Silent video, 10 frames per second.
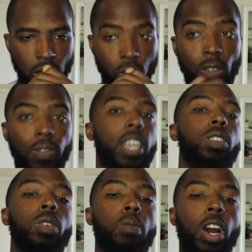to
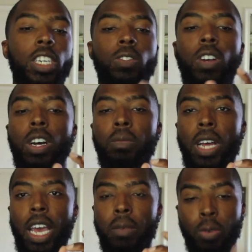defend the remarks from a